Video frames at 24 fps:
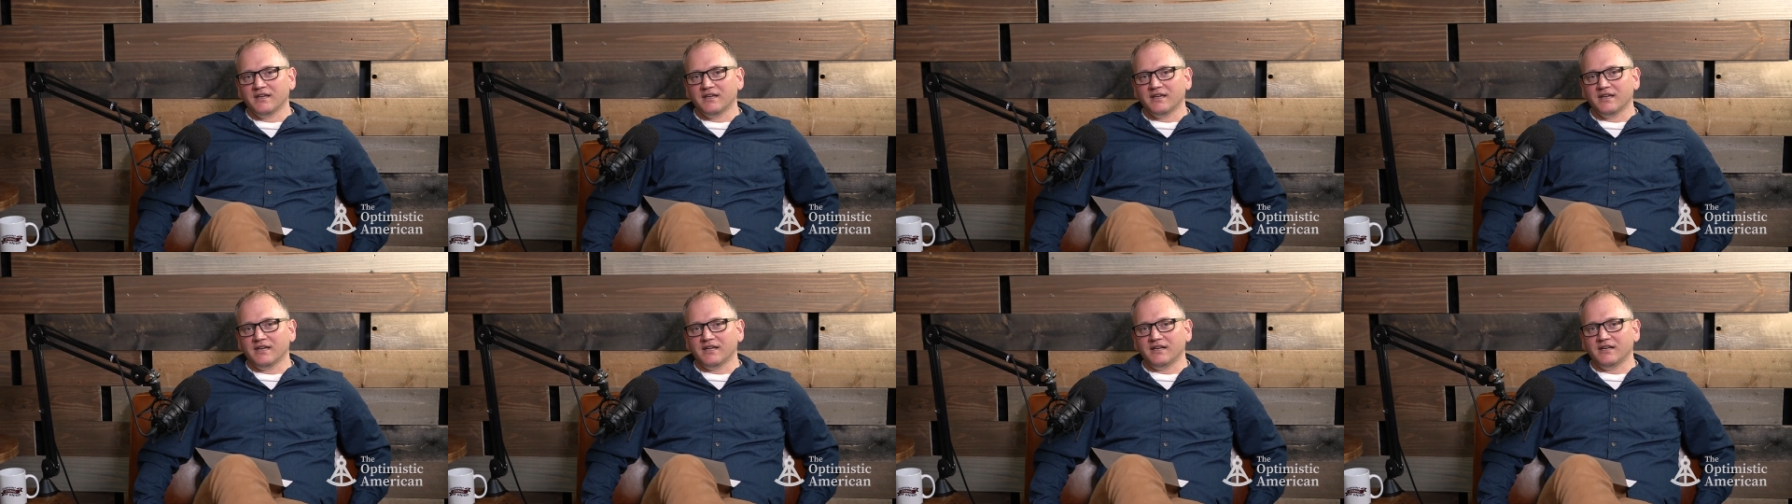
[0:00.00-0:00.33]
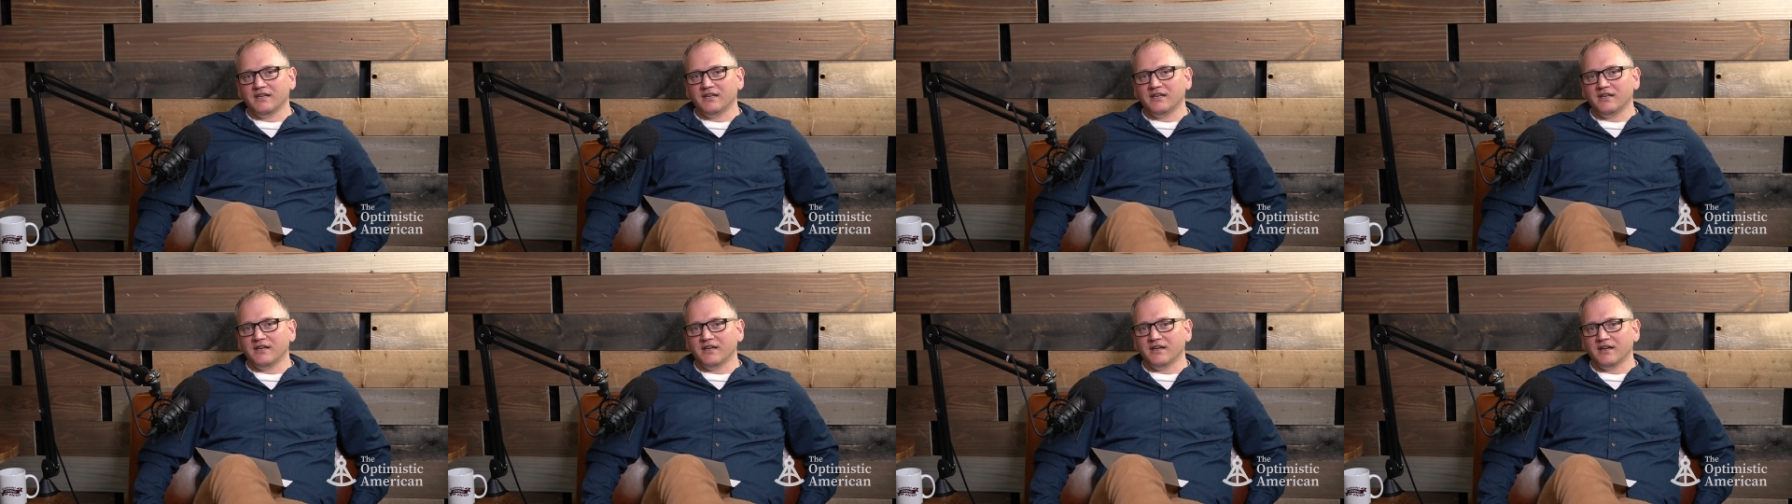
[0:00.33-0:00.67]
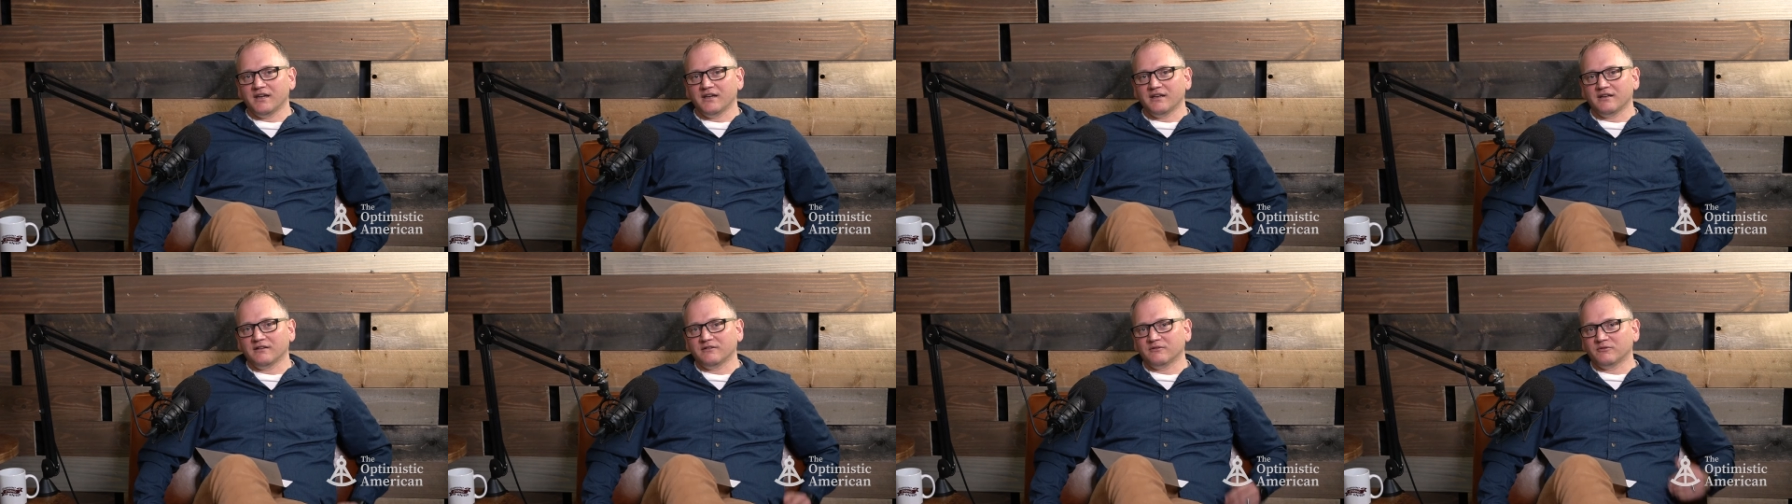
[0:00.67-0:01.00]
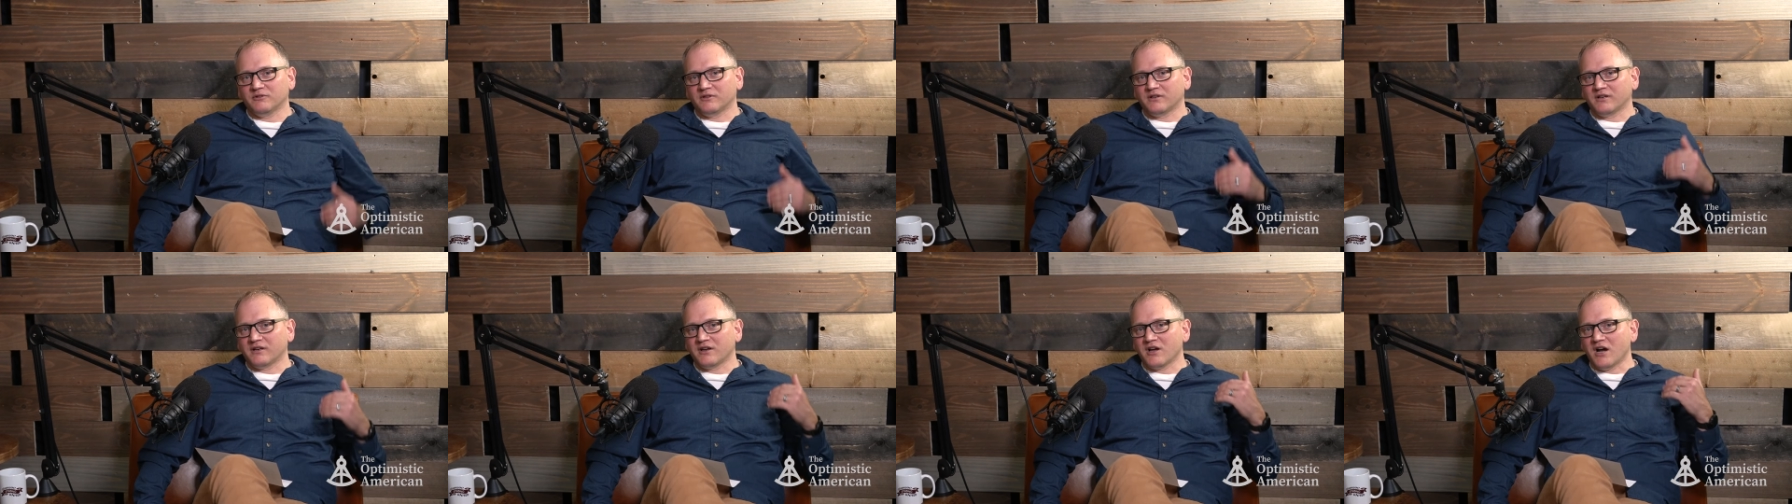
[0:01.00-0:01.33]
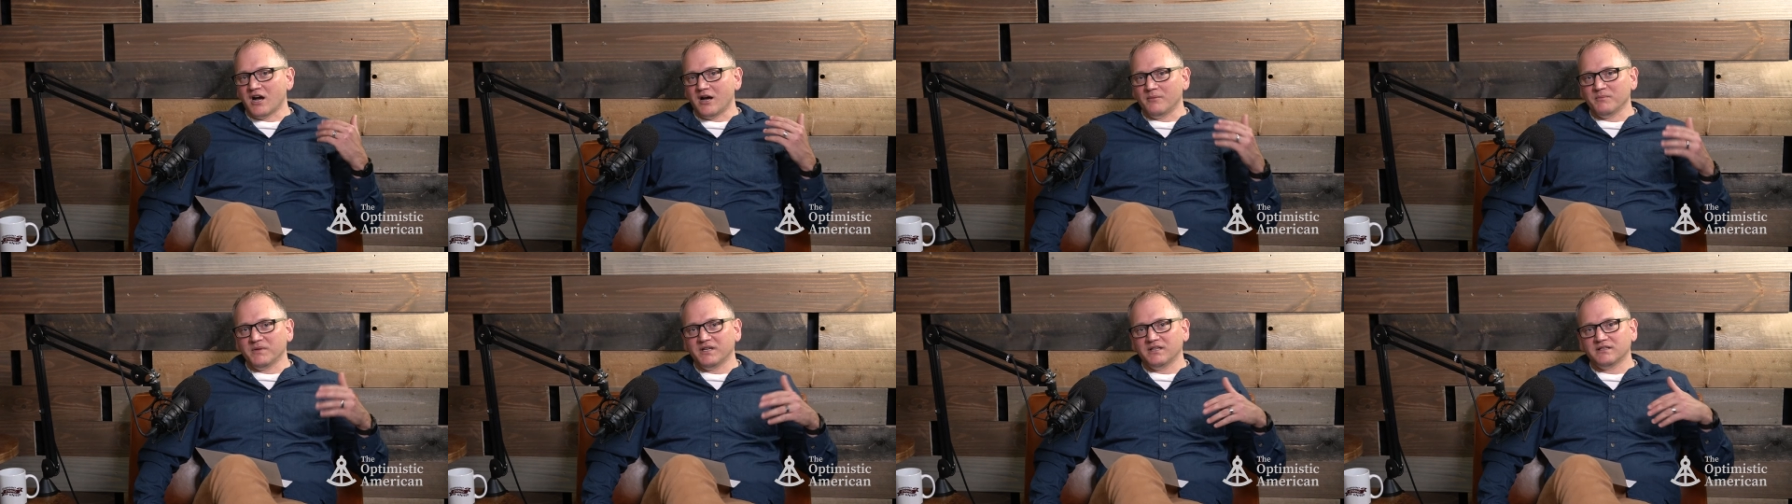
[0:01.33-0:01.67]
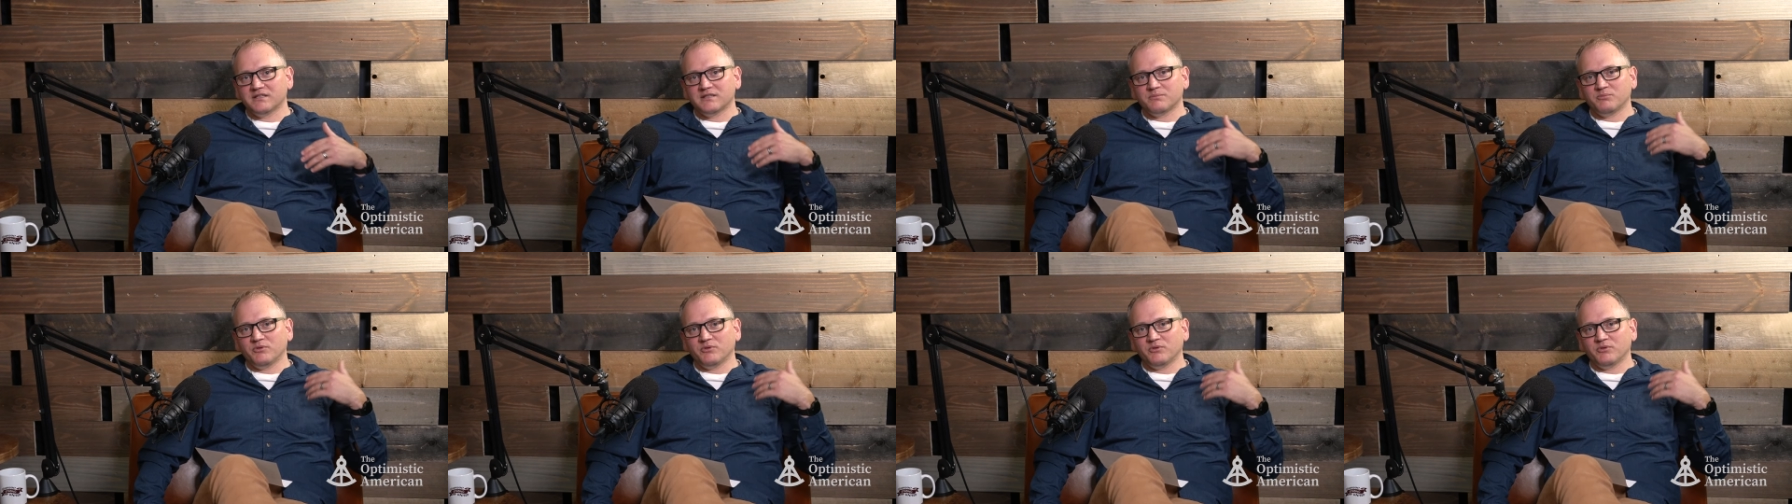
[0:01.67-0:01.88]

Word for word: Any comments,